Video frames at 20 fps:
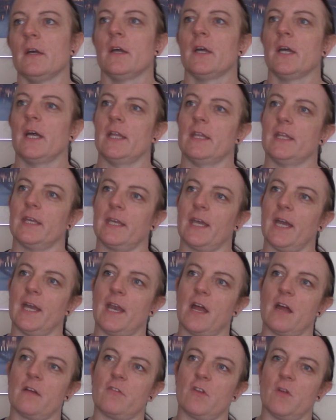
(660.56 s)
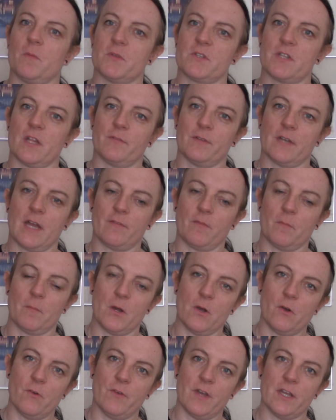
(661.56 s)
and then getting angry at myself and having
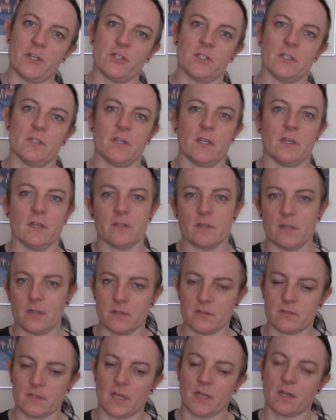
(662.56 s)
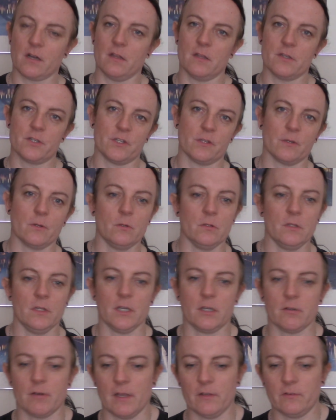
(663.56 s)
motivation. And psychology, they call it a
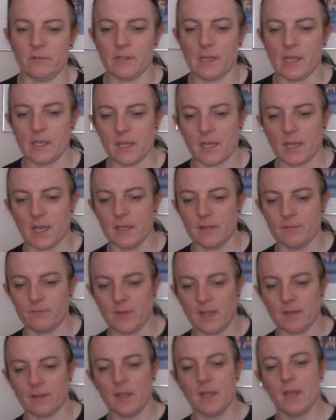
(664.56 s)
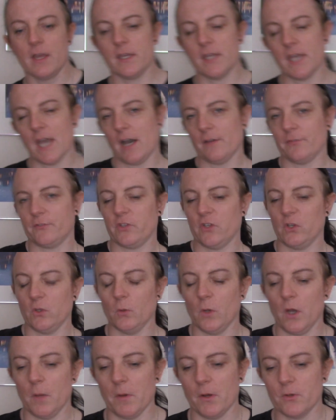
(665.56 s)
crazy eight. You kind of you have two
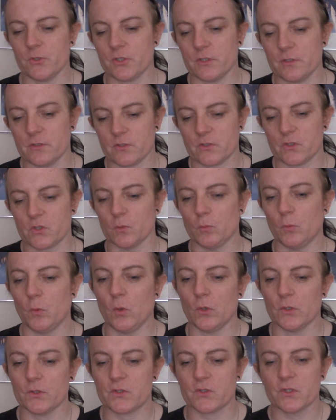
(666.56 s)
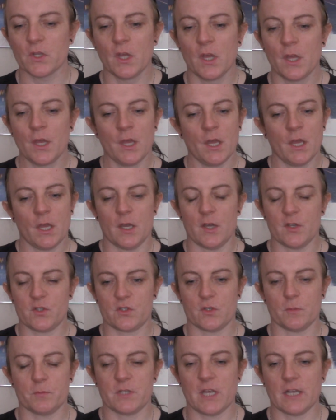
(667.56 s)
emotions towards a
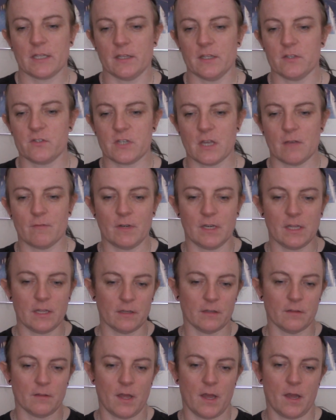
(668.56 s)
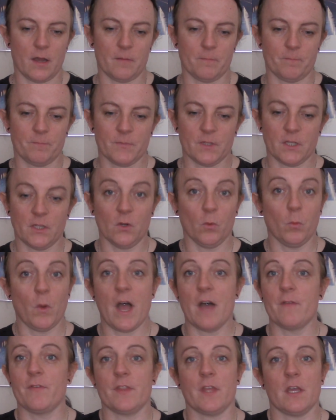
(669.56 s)
subject, and it's generally
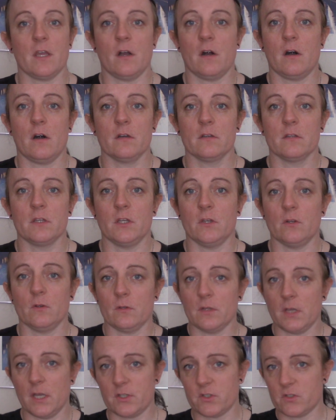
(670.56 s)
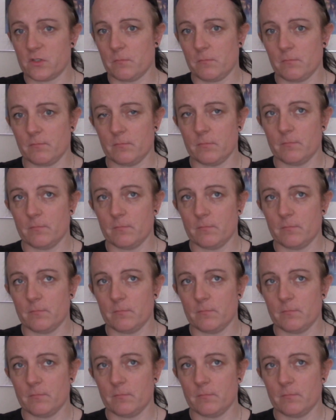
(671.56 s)
whatever they are. It doesn't.